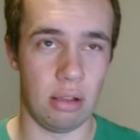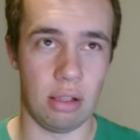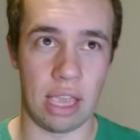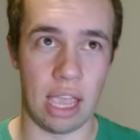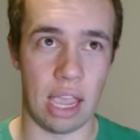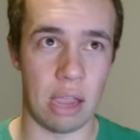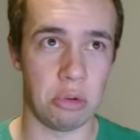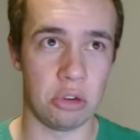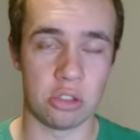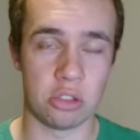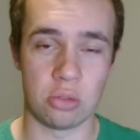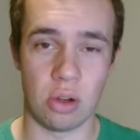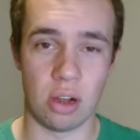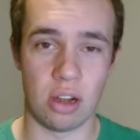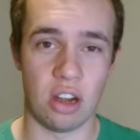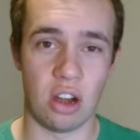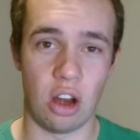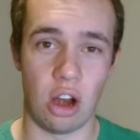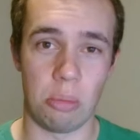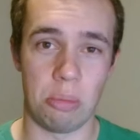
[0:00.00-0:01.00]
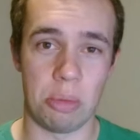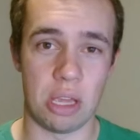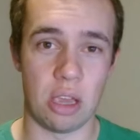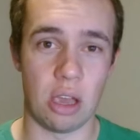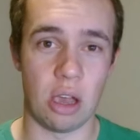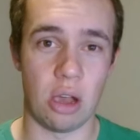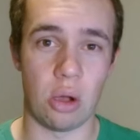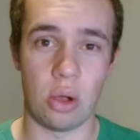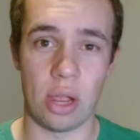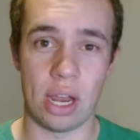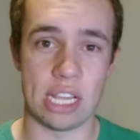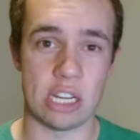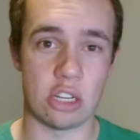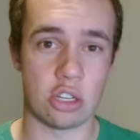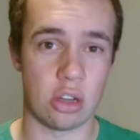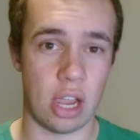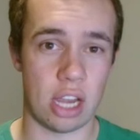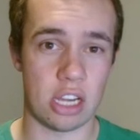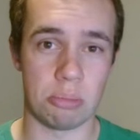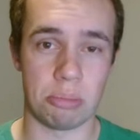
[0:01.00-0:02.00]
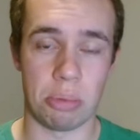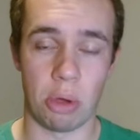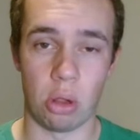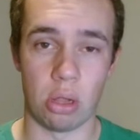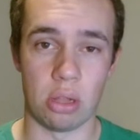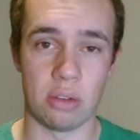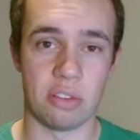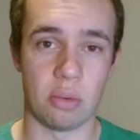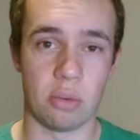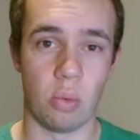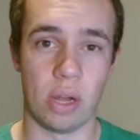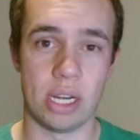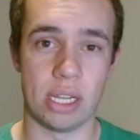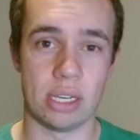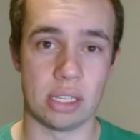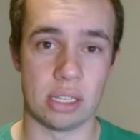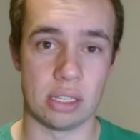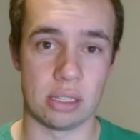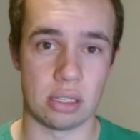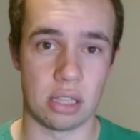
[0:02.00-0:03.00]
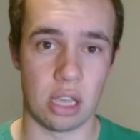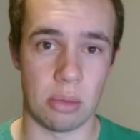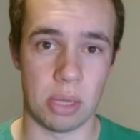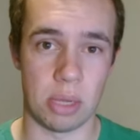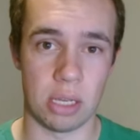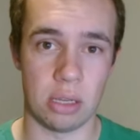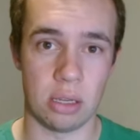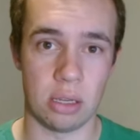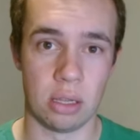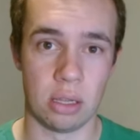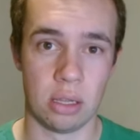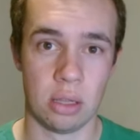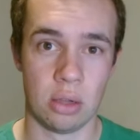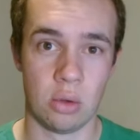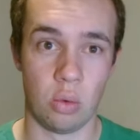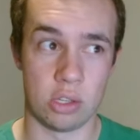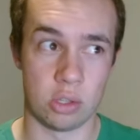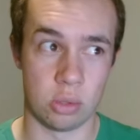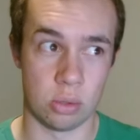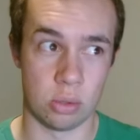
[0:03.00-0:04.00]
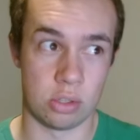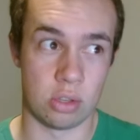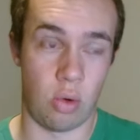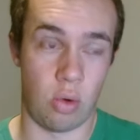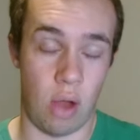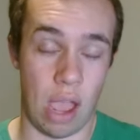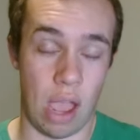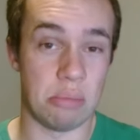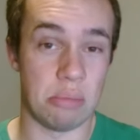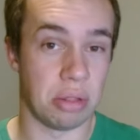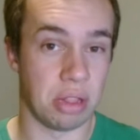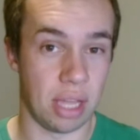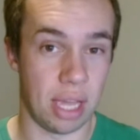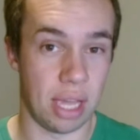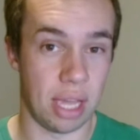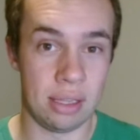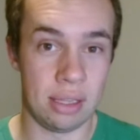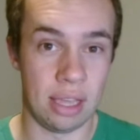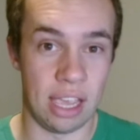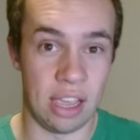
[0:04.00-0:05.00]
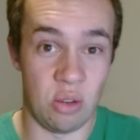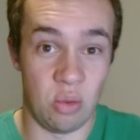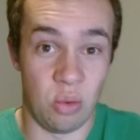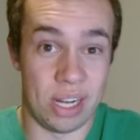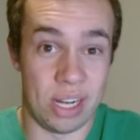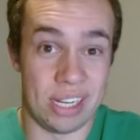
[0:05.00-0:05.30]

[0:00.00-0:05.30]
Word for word: Gabriel's running an RPO and he tried to pull it from Whittington's stomach, which was the right play.